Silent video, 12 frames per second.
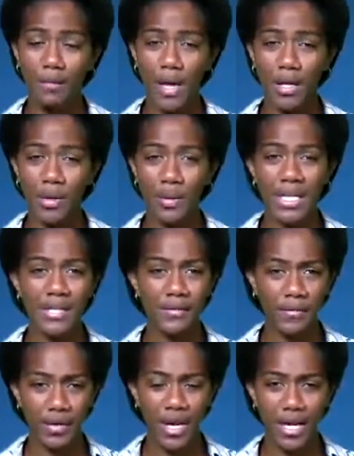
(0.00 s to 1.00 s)
menu is
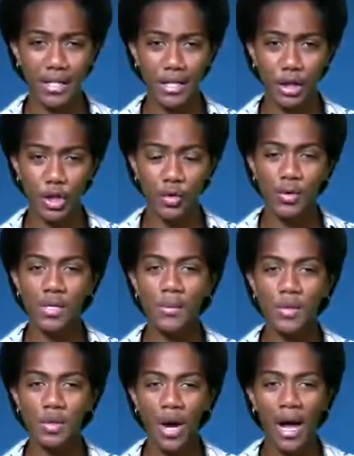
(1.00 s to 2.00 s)
free until you
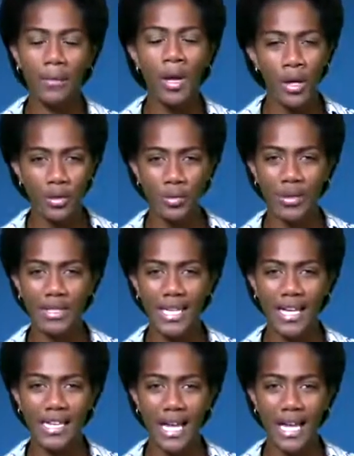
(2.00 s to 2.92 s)
subscribe to a daily